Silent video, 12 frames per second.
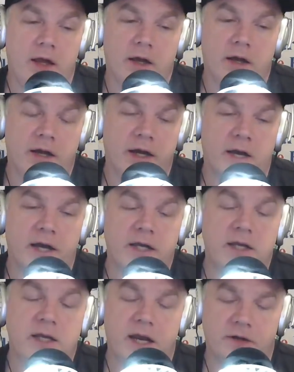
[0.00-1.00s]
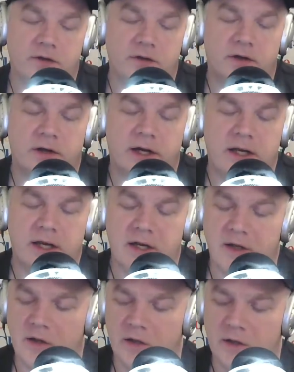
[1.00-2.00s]
I get it. I get
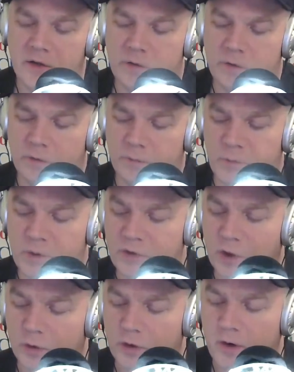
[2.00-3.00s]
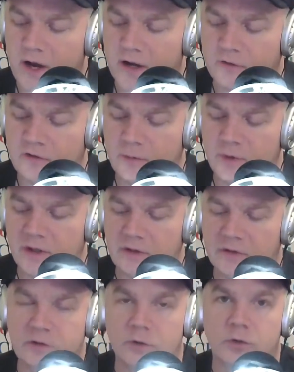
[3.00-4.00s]
it. You don't know how to
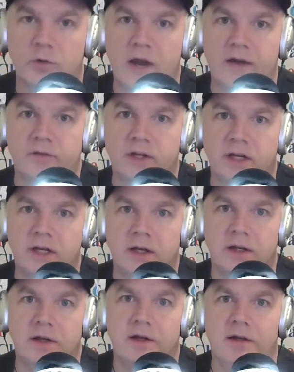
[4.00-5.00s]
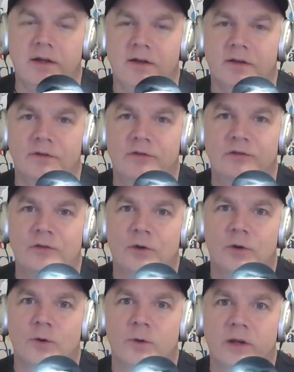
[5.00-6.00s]
simulate zero gravity.
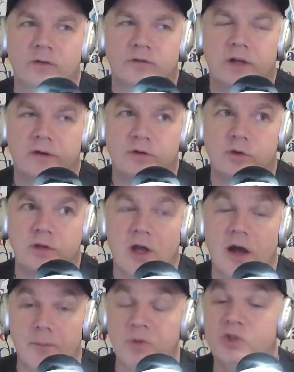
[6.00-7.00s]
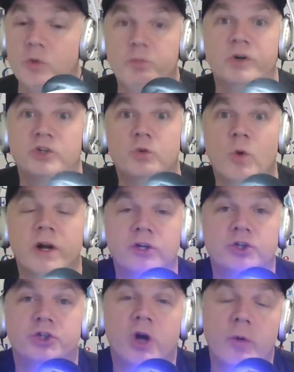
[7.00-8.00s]
So instead of doing the, but you want to
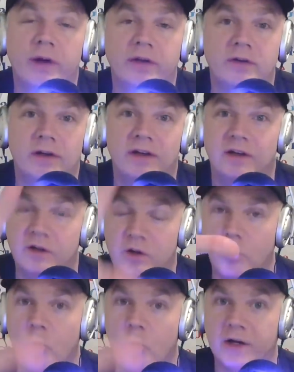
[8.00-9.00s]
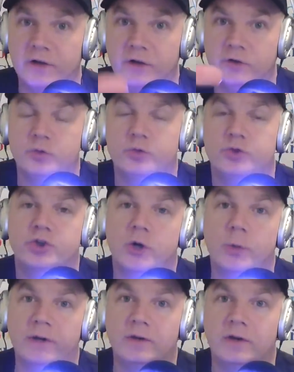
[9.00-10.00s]
show it. You want to
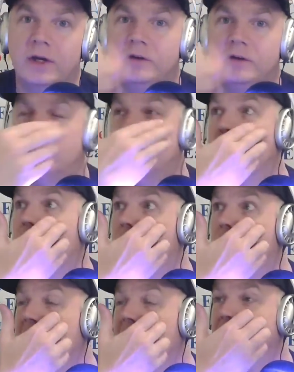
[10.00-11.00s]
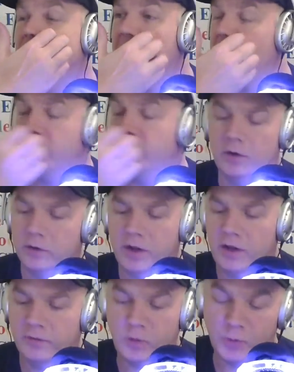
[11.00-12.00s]
show it. So instead of,
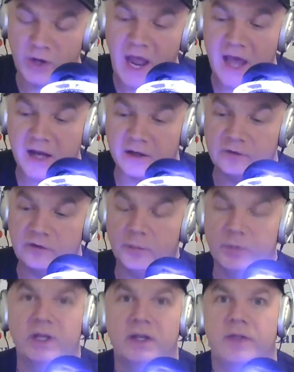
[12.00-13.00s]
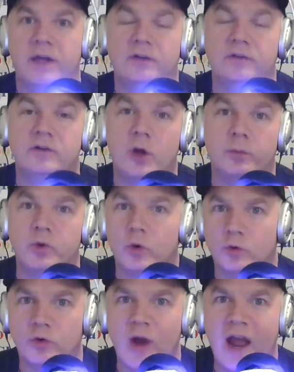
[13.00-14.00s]
if you put a hat on somebody, that doesn't help your
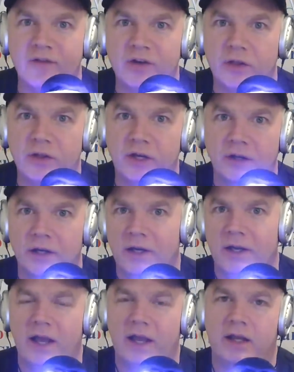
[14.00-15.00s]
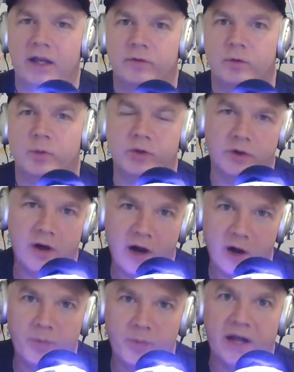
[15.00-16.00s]
whole gravity thing. And if you put their
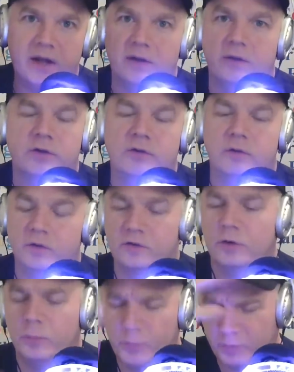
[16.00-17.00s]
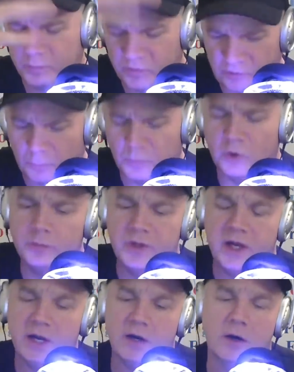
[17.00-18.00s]
hair back, it doesn't, so perm
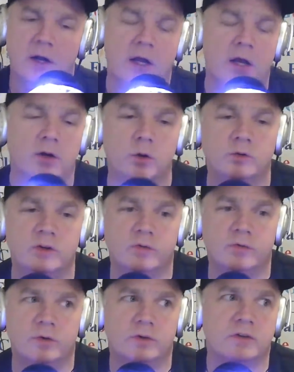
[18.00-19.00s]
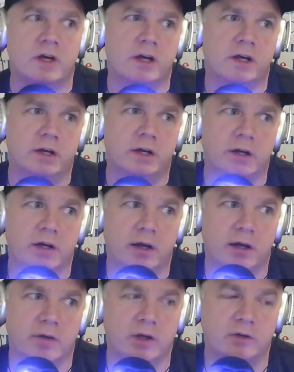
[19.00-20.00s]
the hair. No different.
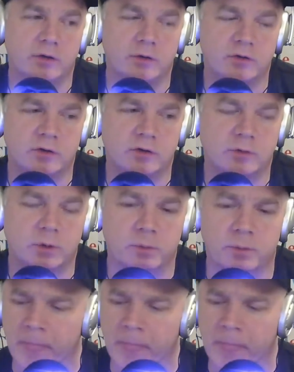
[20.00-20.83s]
I think I told you this one.